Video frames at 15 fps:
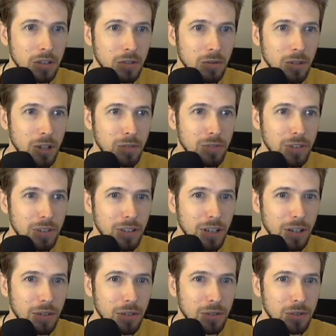Life and
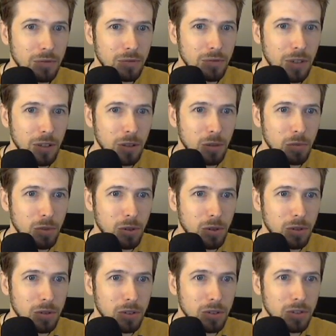Death is
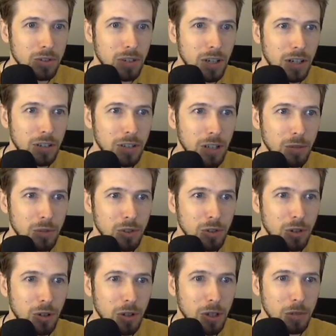available. It's not damaging
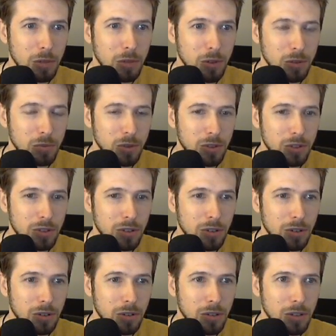all enemies, but
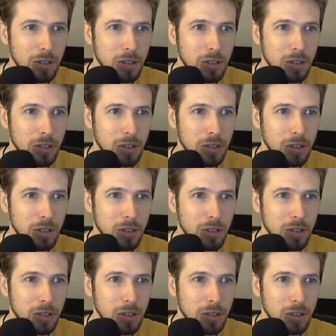still,